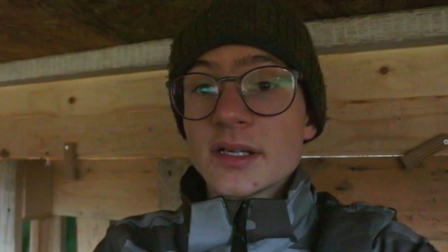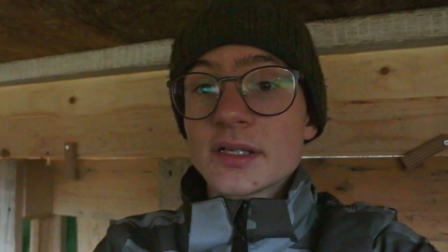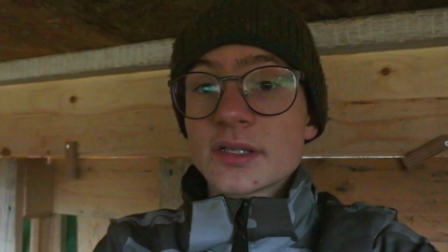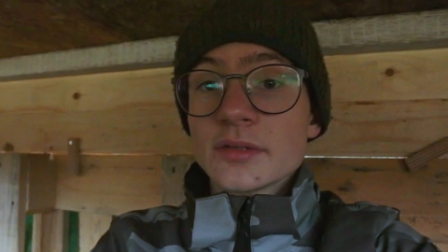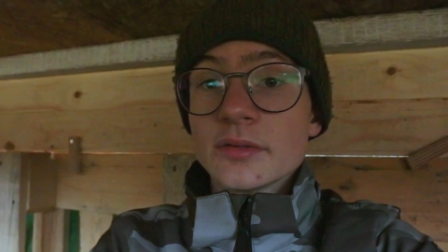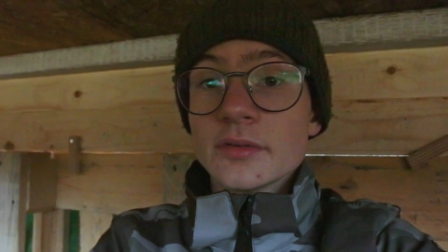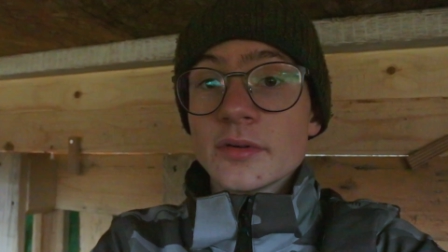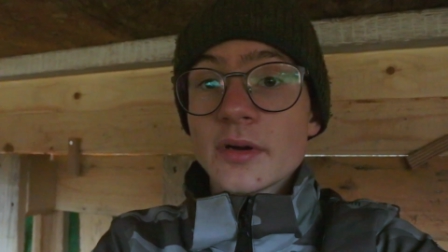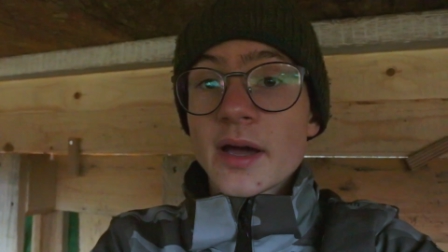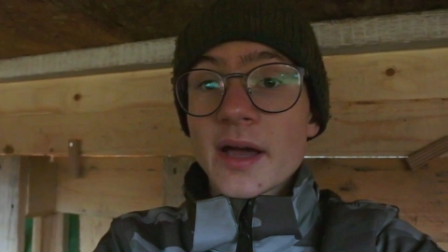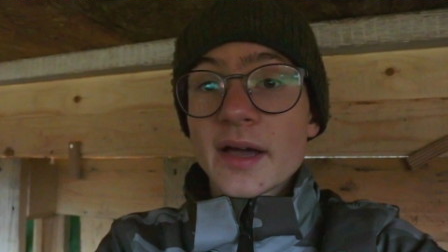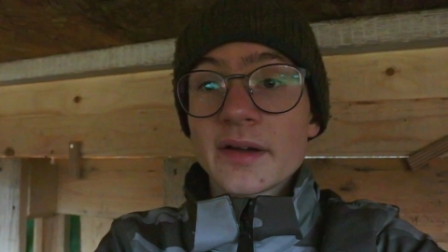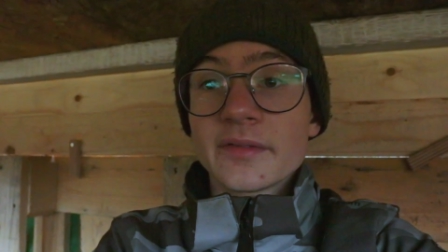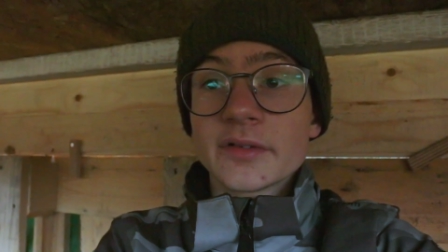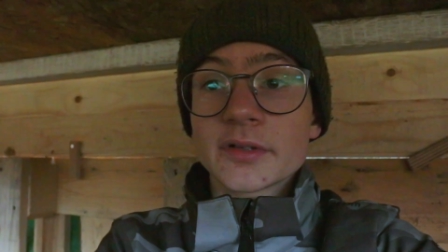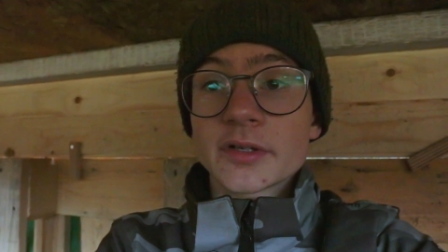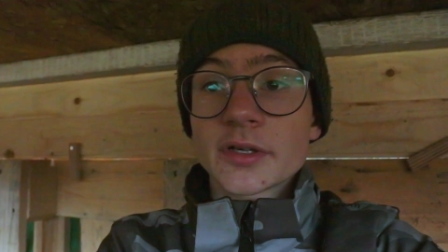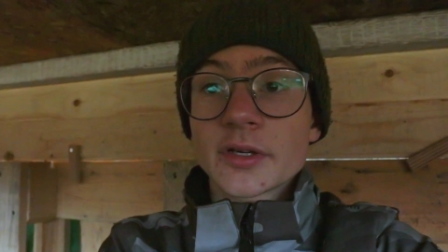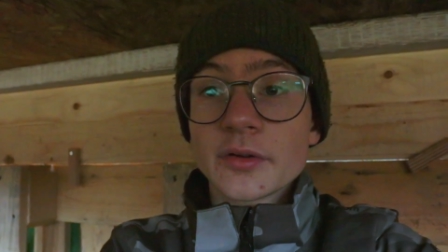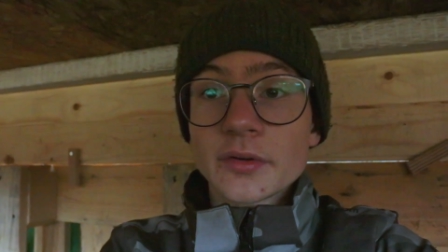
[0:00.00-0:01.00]
to
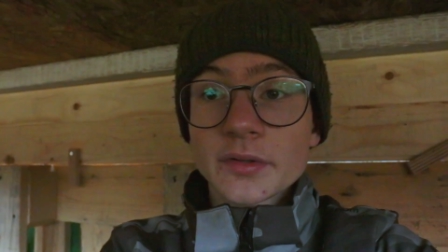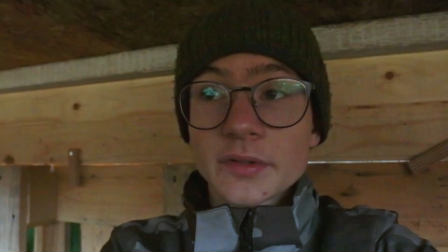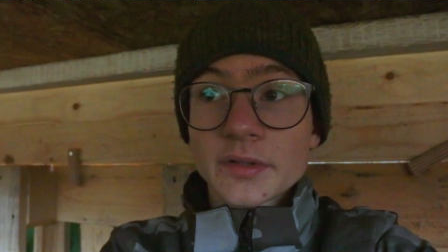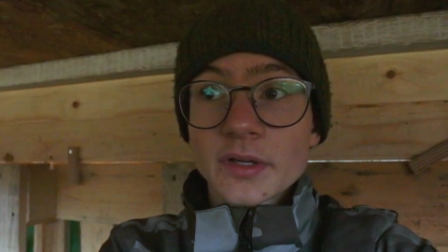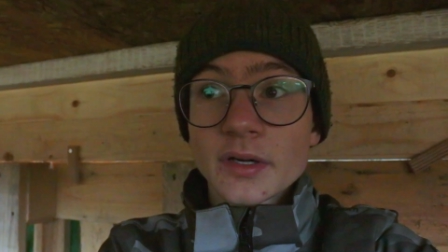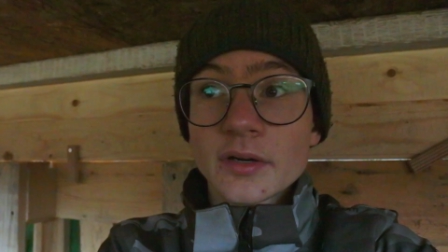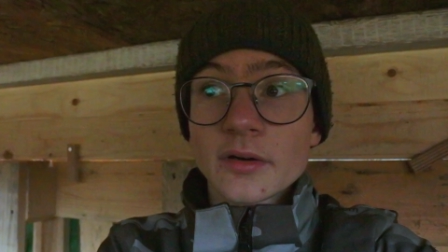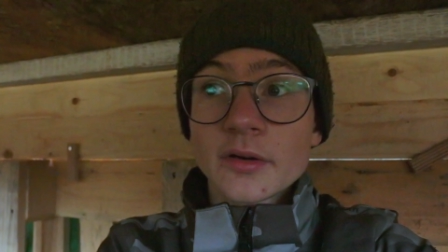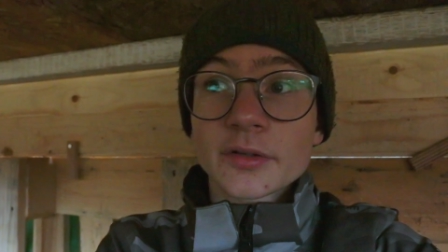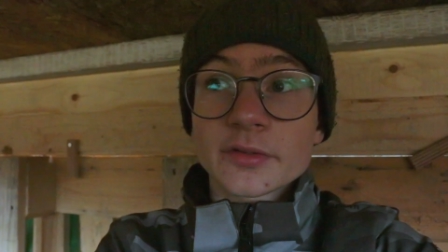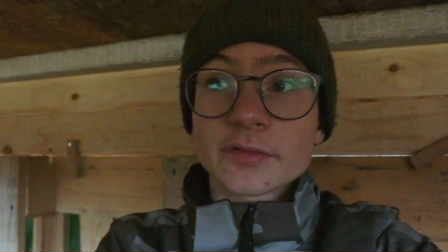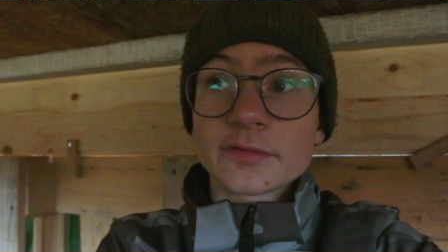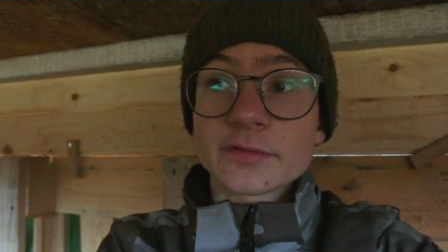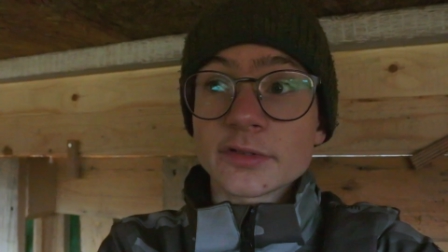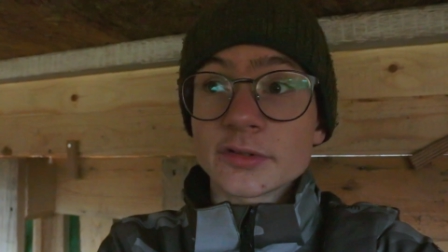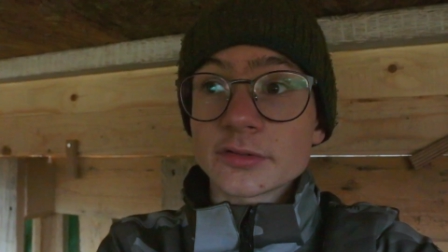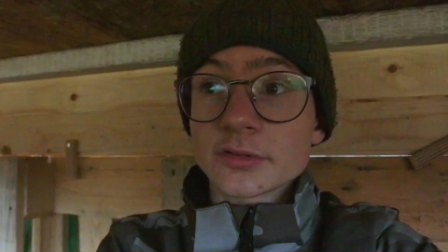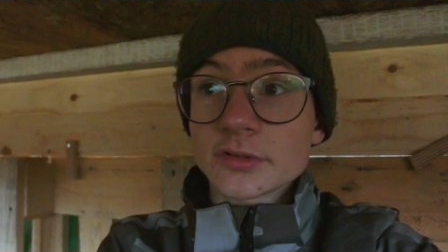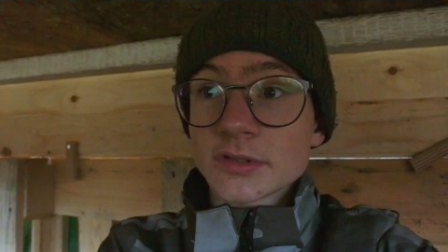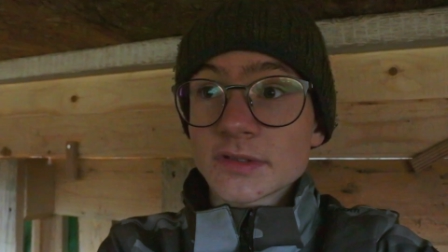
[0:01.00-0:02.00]
have a good
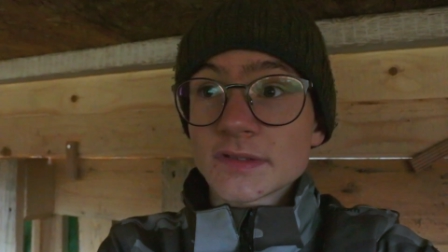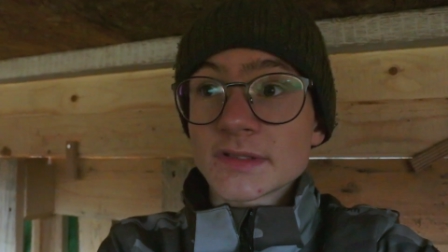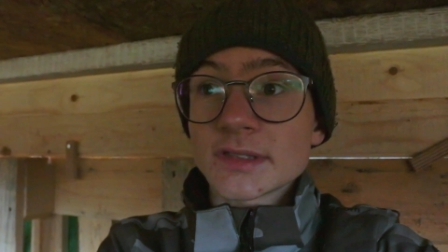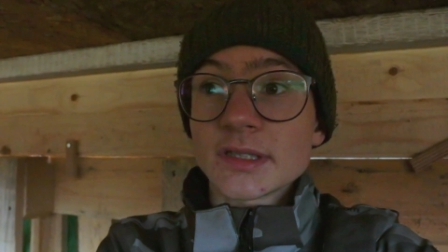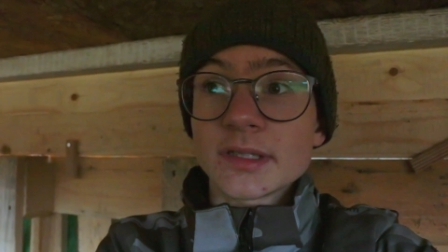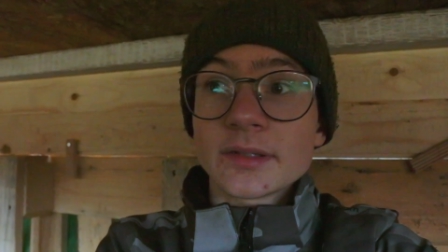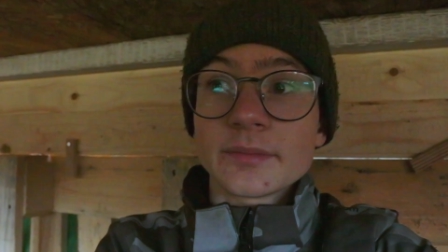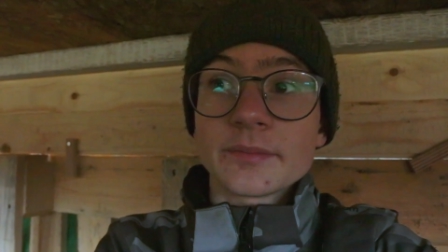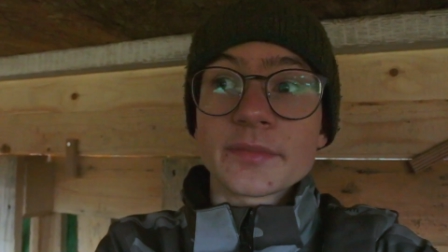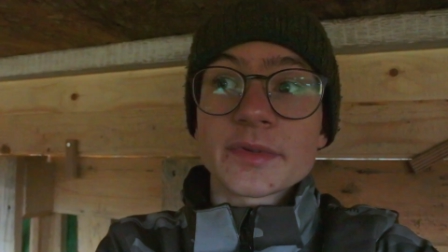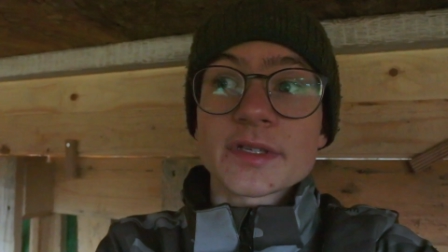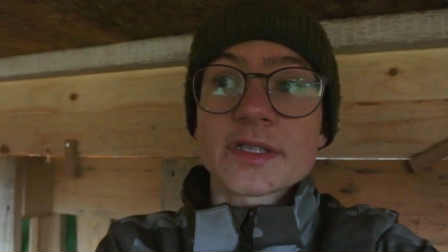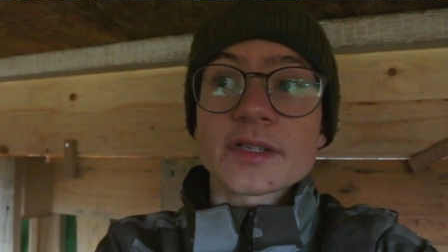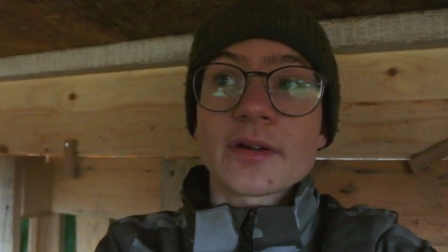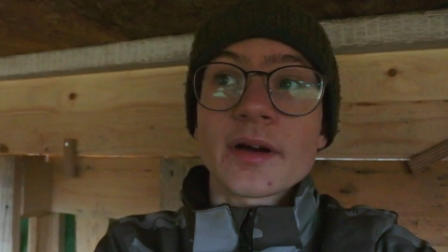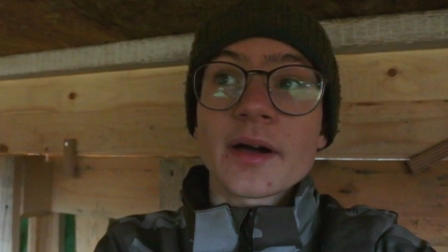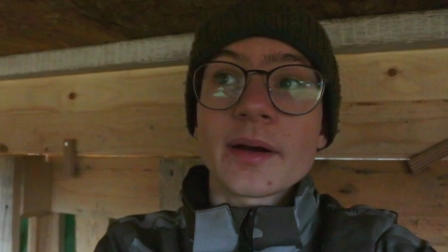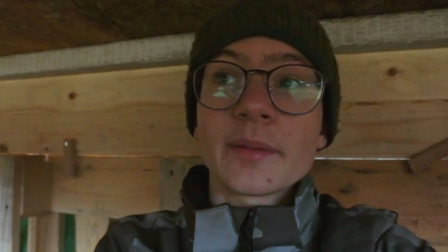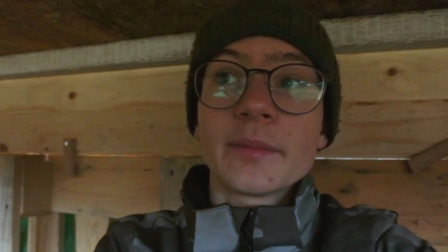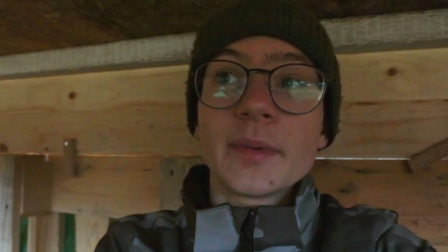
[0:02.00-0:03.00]
autofocus.
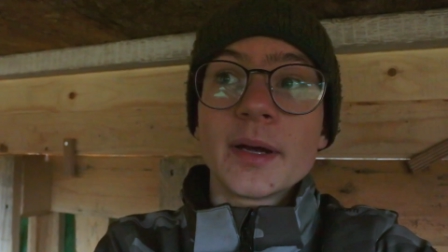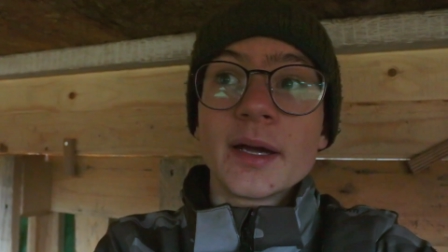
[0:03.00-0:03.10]
So